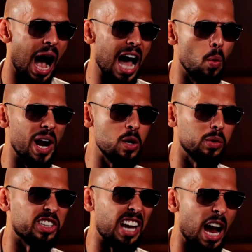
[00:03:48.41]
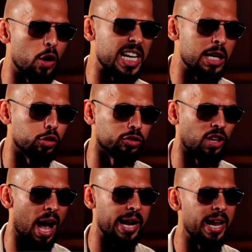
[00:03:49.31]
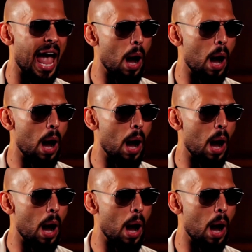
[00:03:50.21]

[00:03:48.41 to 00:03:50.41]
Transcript: I don't want anyone to die on either side.